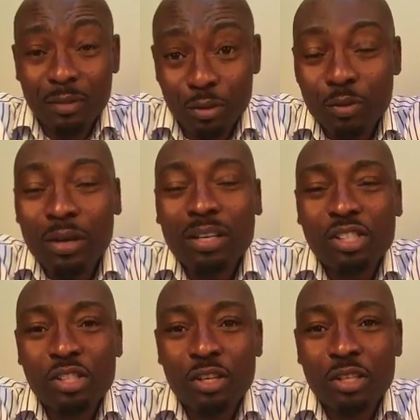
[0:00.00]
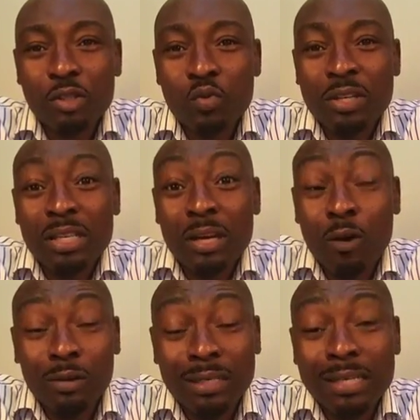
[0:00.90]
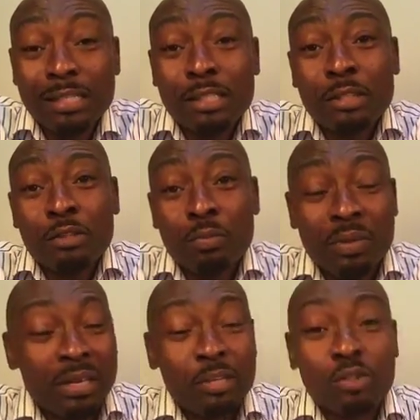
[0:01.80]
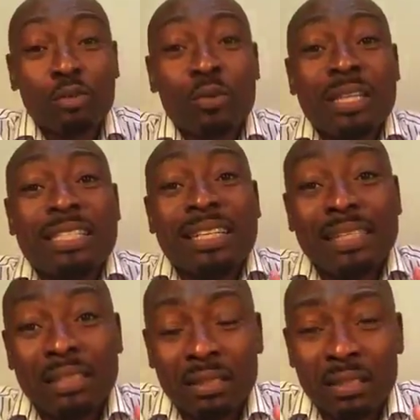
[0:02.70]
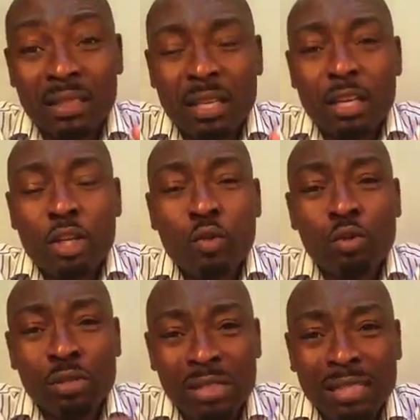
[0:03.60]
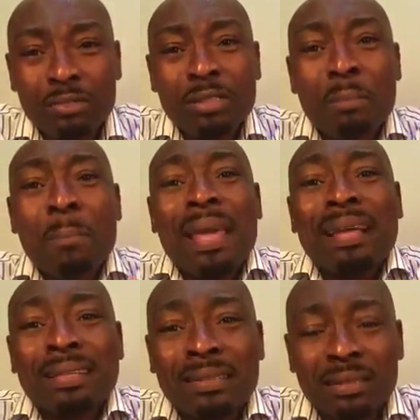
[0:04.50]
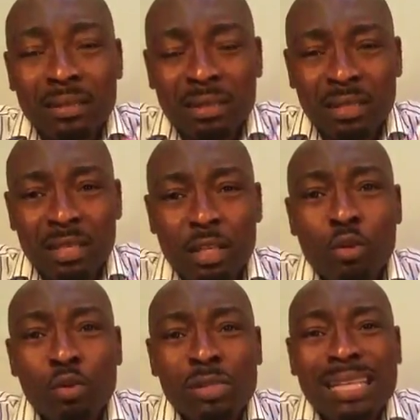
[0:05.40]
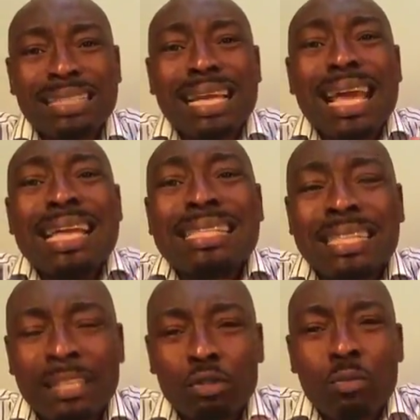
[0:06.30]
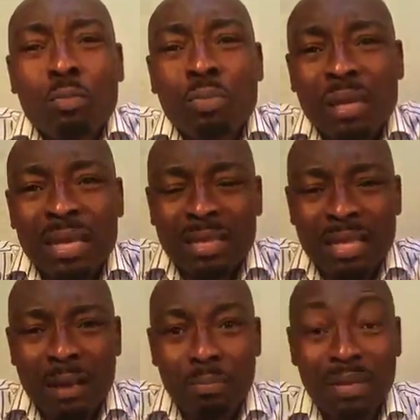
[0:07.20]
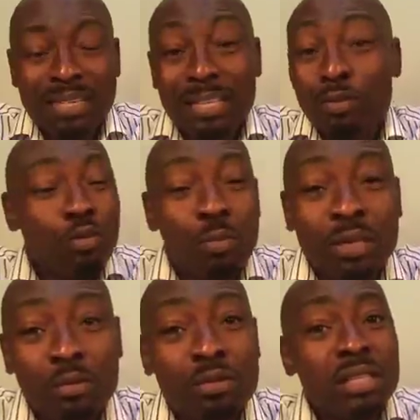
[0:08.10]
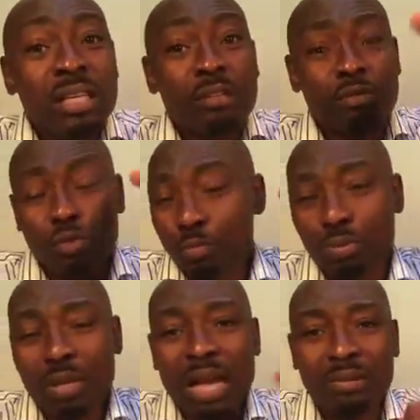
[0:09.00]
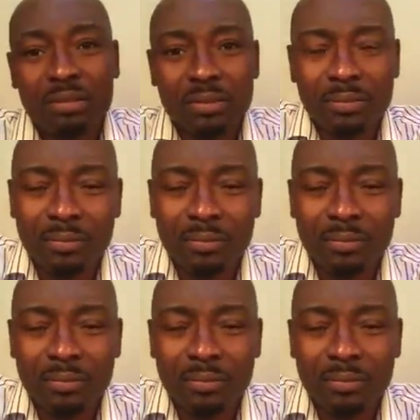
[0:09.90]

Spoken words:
You are a church. When the holiness in you begins to radiate, you will start repelling. You will start hating to be in that place, and nobody will tell you to pull out.